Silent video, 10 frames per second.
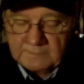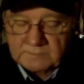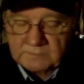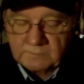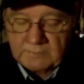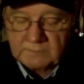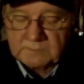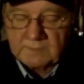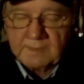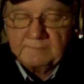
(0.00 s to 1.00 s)
Eastern
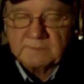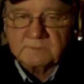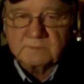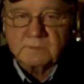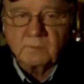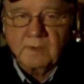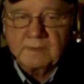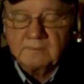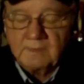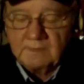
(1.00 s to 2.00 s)
Post time. This is a
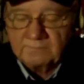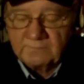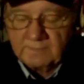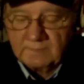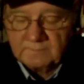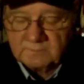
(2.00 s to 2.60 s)
grade D affair.